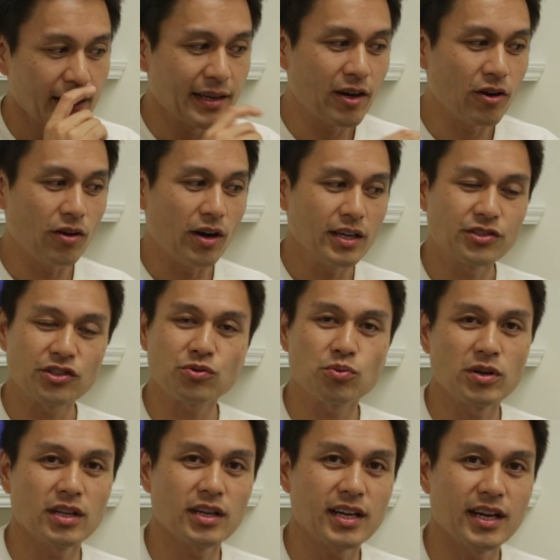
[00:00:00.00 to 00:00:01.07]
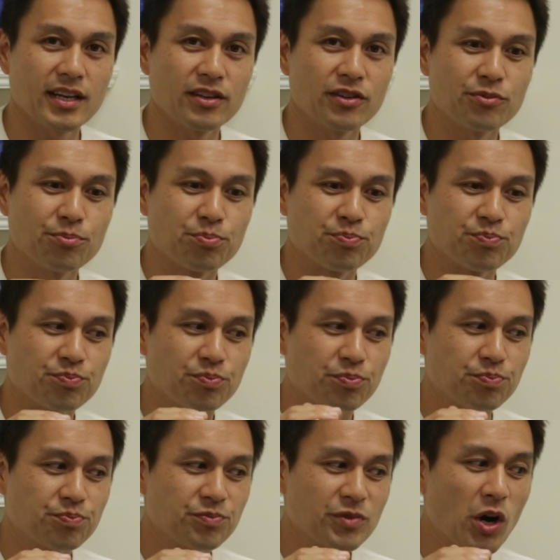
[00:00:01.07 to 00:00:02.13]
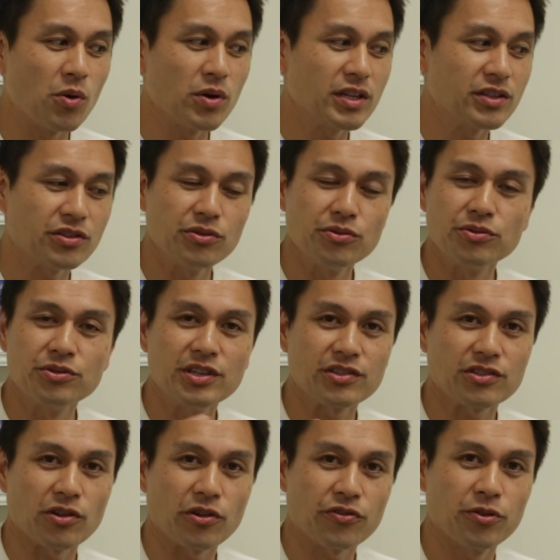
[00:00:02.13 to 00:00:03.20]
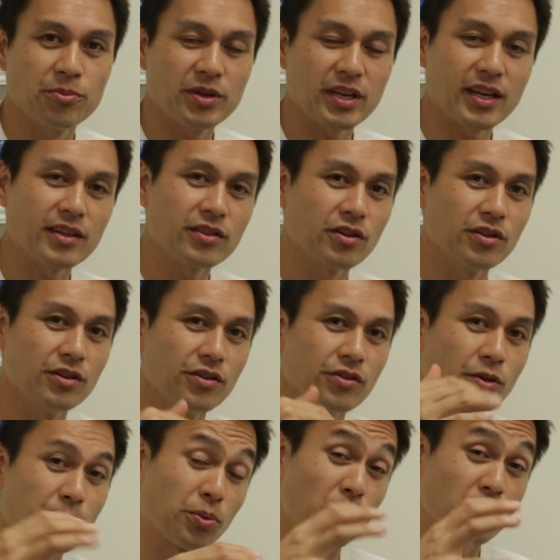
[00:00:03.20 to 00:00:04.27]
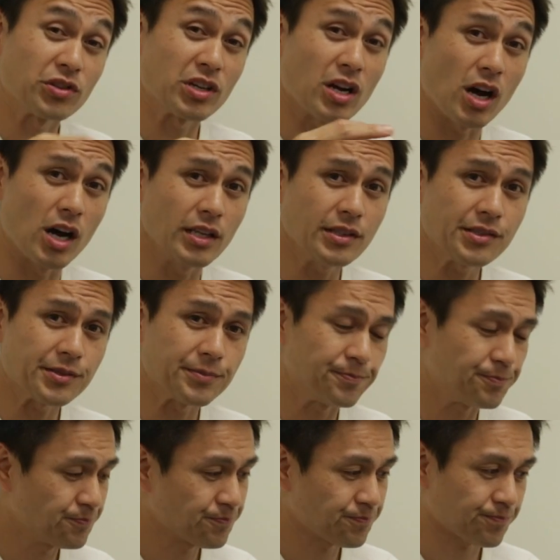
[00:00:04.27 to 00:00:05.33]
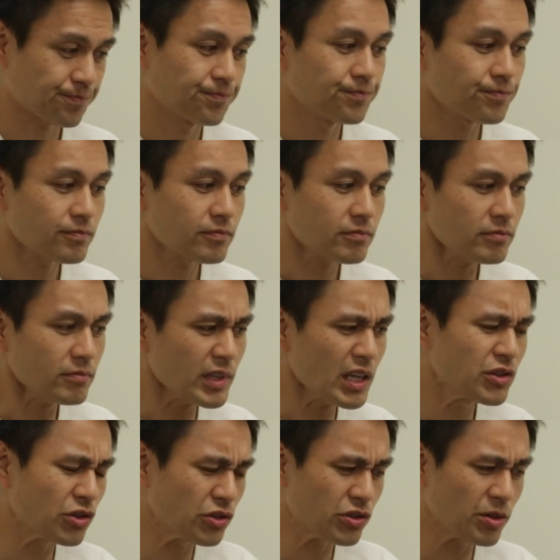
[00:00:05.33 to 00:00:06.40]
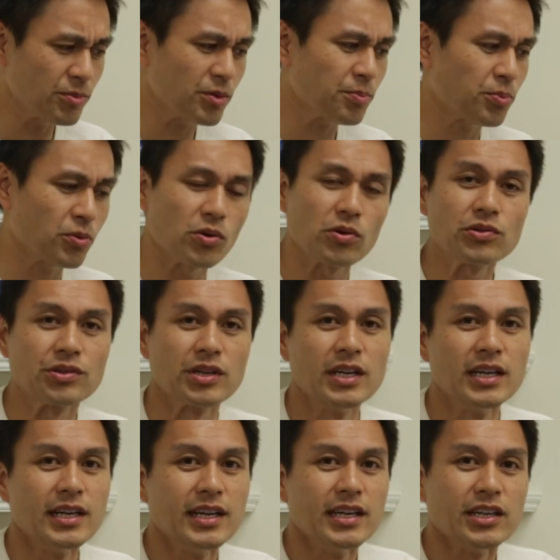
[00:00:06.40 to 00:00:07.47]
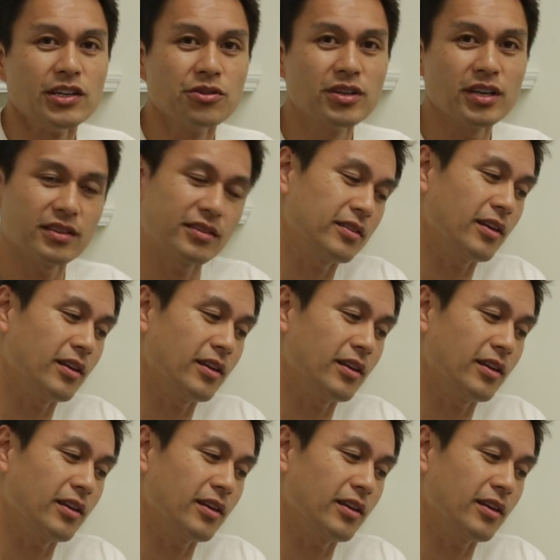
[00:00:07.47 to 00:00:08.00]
Now, I just want to kind of go into DSLR filmmaking, the pros and cons. So some of the pros, you get